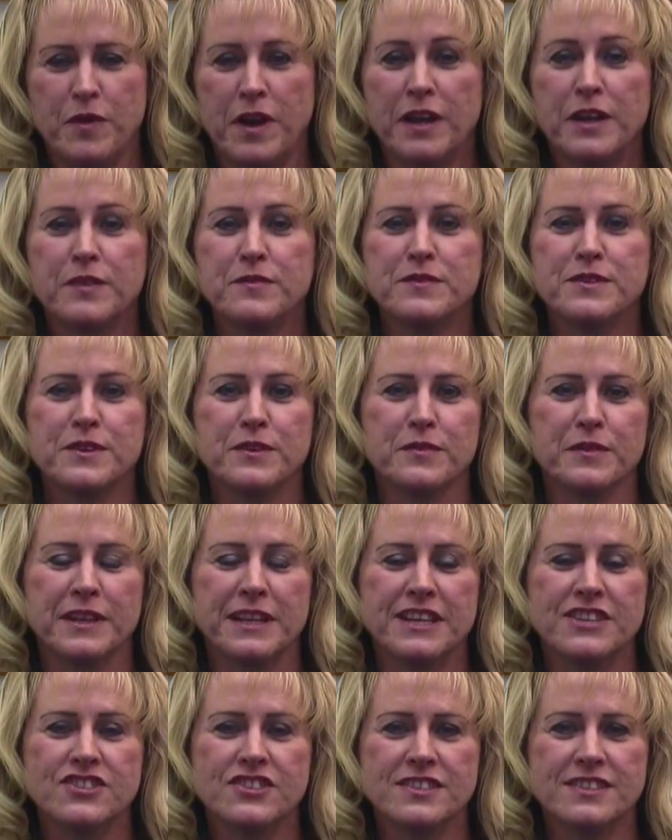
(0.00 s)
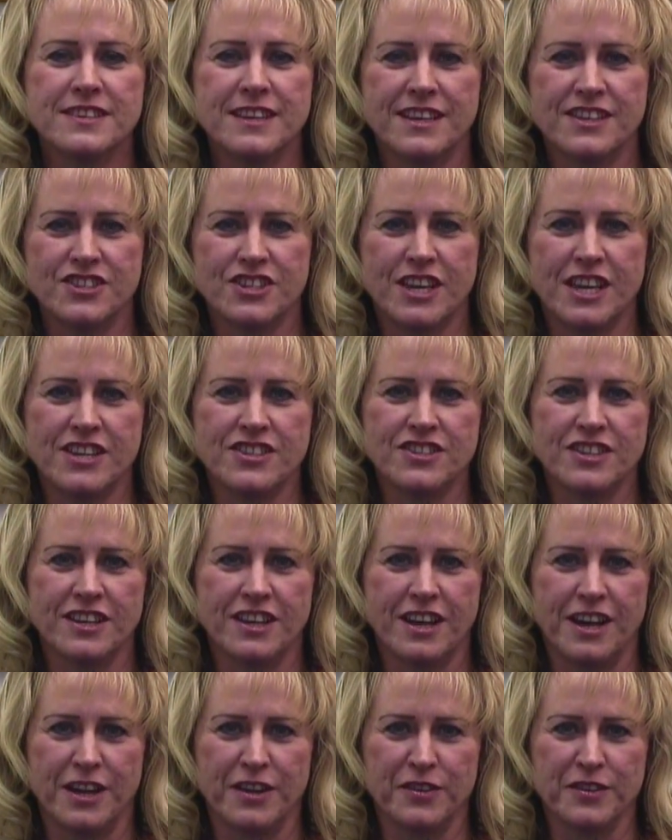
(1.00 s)
Welcome to the Religious
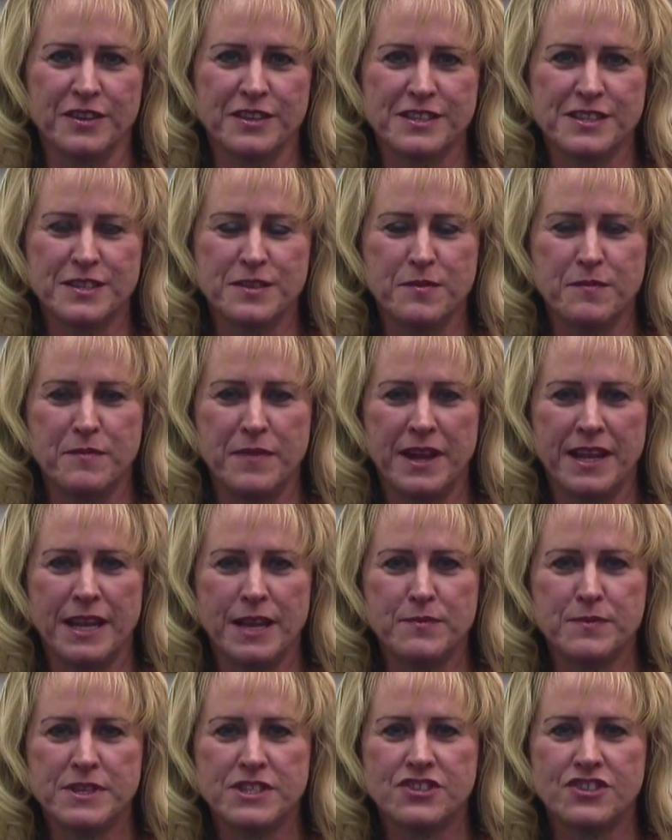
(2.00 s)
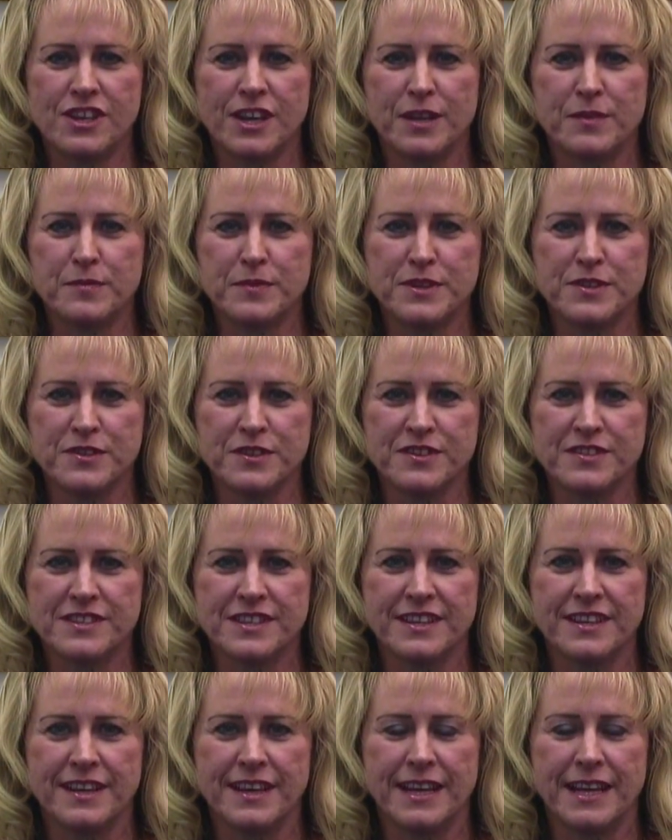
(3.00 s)
Education Congress. My name is Jan
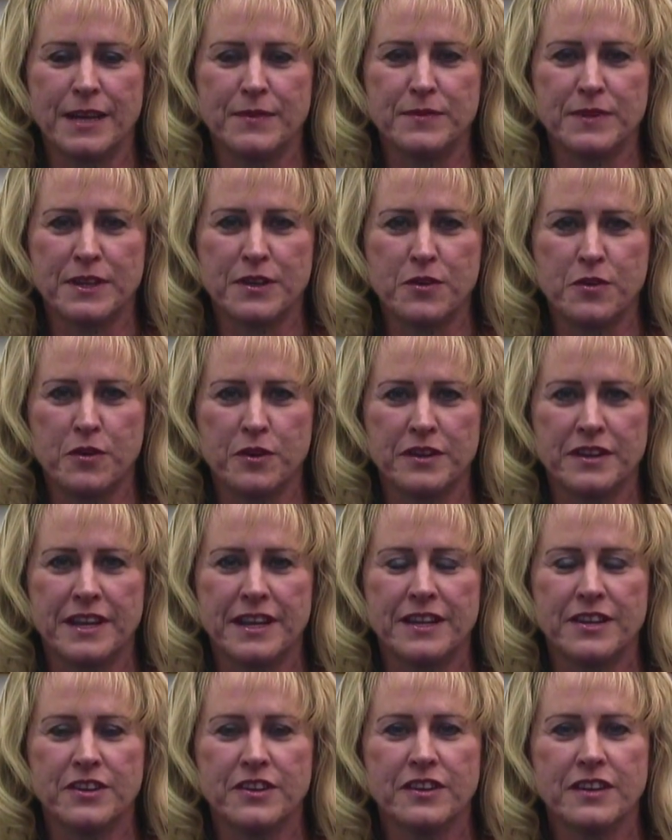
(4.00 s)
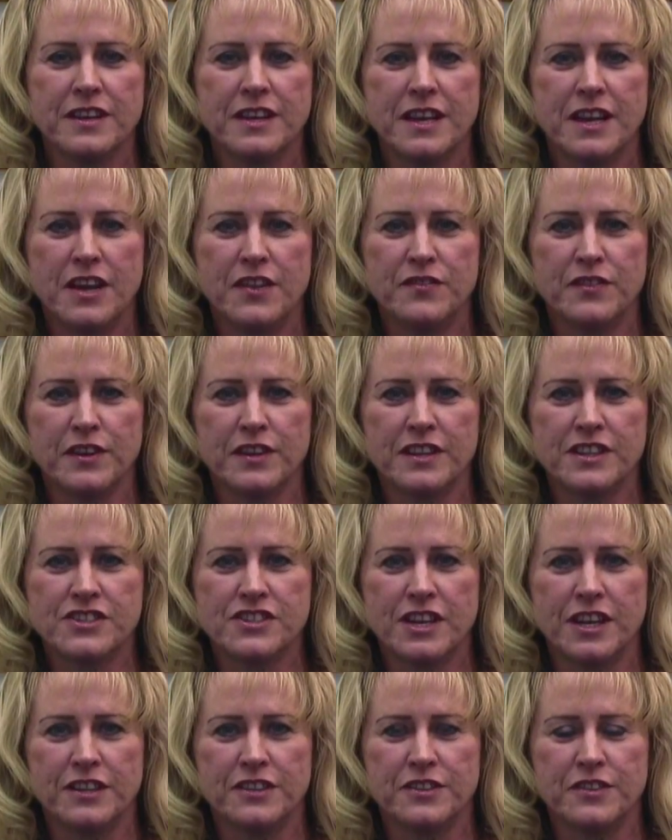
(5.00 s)
Pedroza, and I'm the coordinator of Early
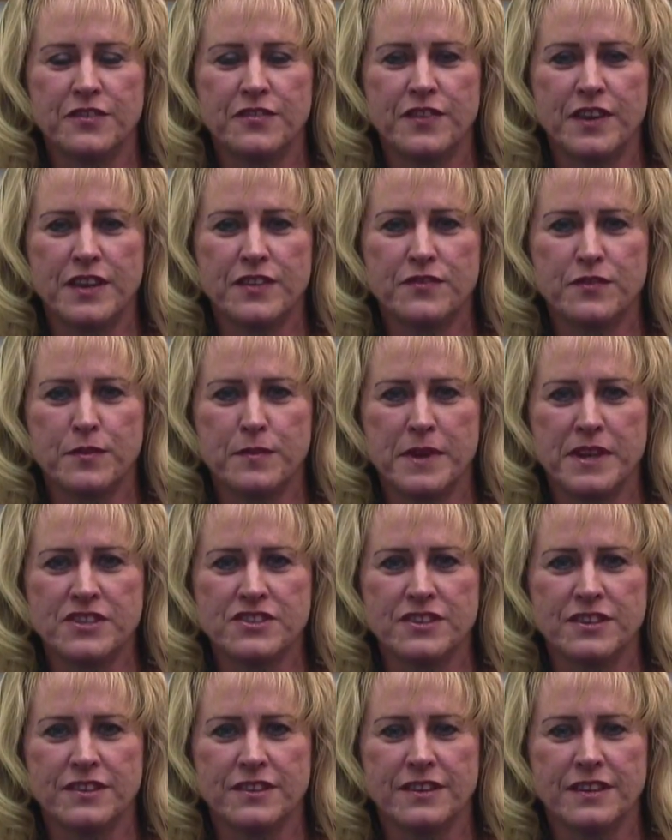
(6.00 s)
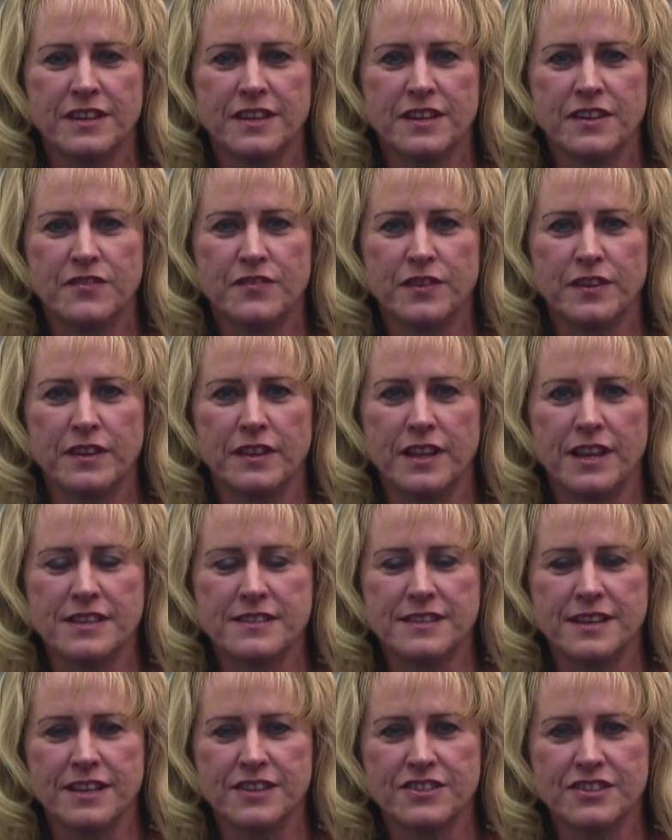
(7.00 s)
Childhood Faith Formation for the
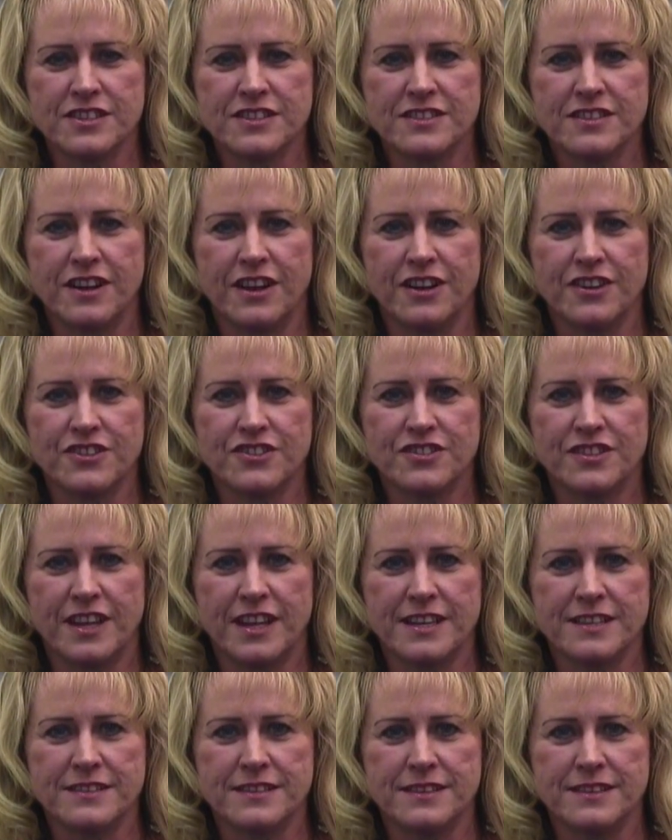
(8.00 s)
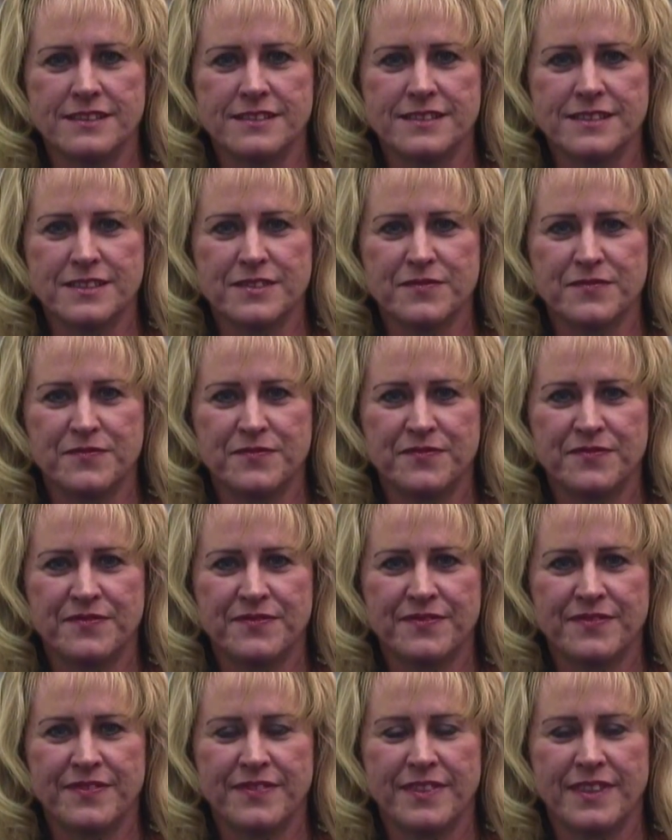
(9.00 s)
Los Angeles Archdiocese.
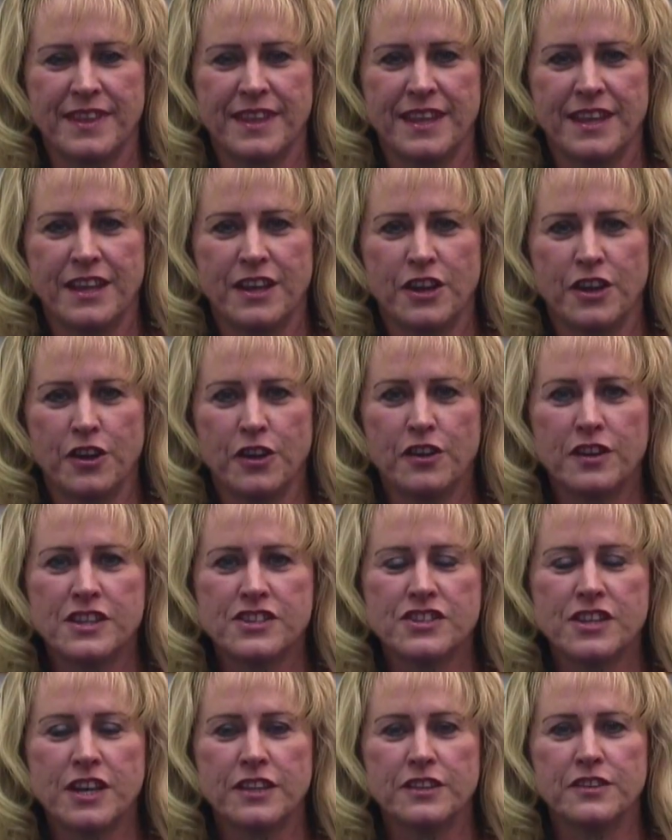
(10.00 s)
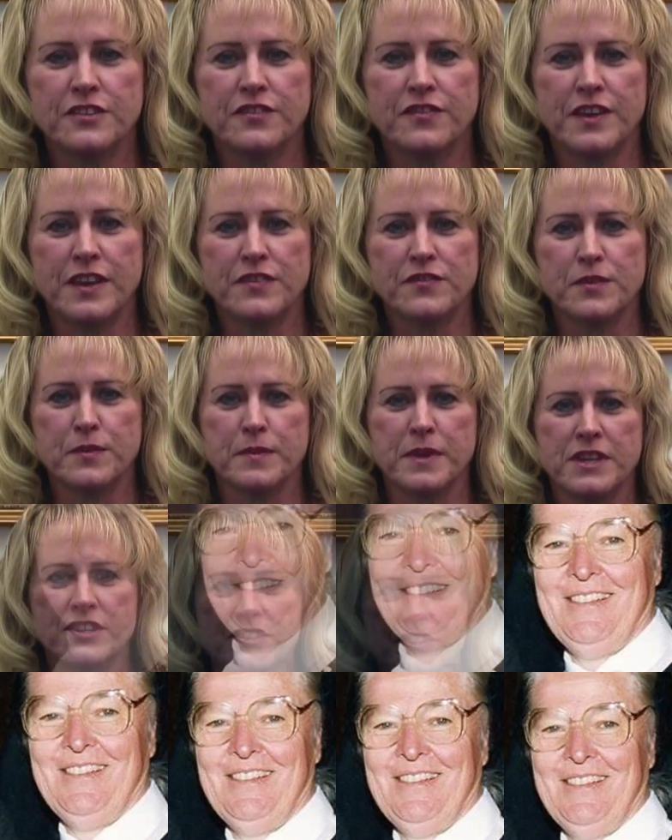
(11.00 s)
Early Childhood Faith
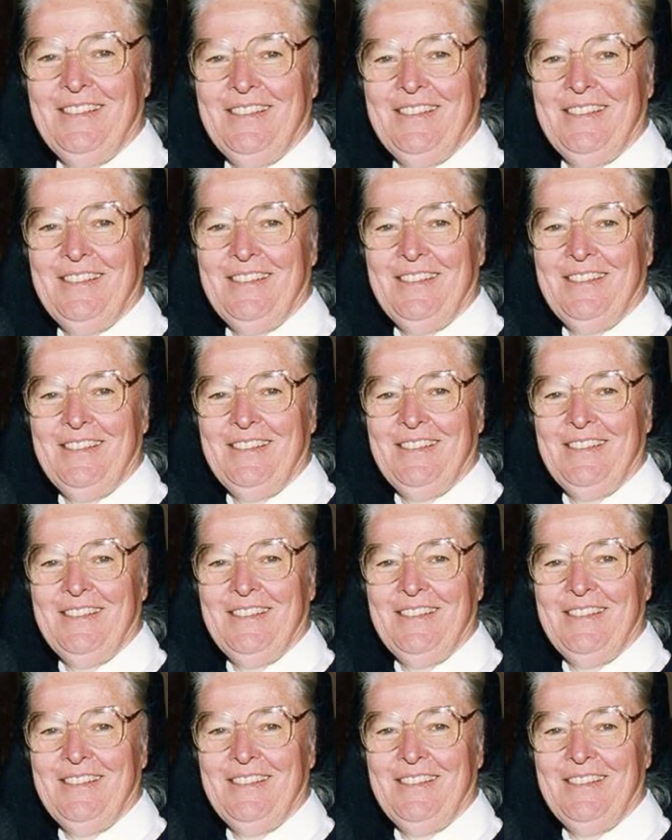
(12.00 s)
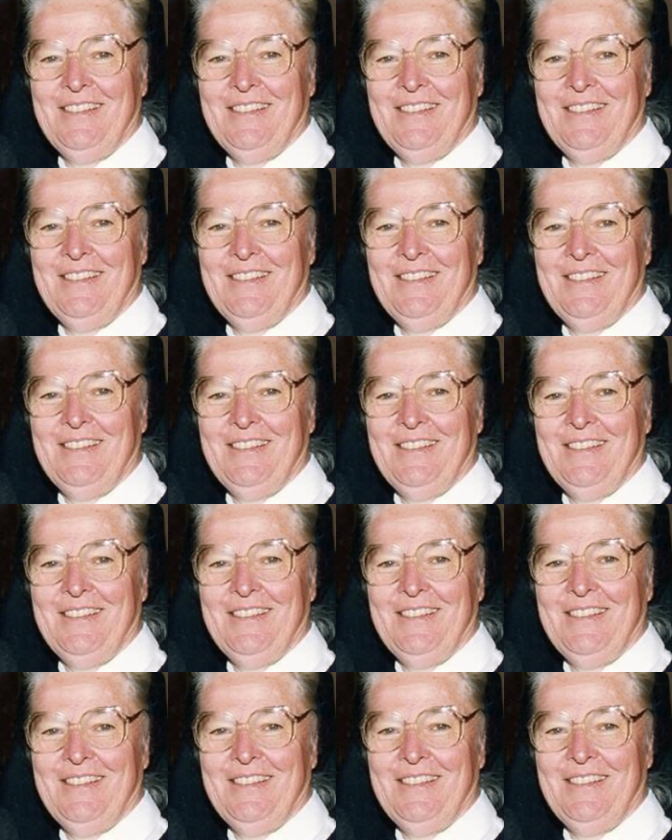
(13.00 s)
Formation was founded by Sister Mary
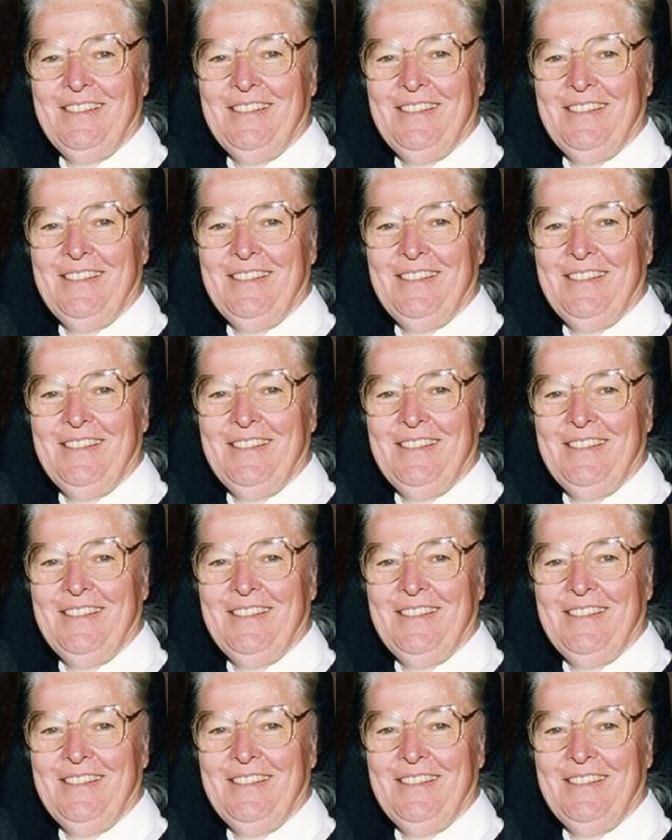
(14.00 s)
Irene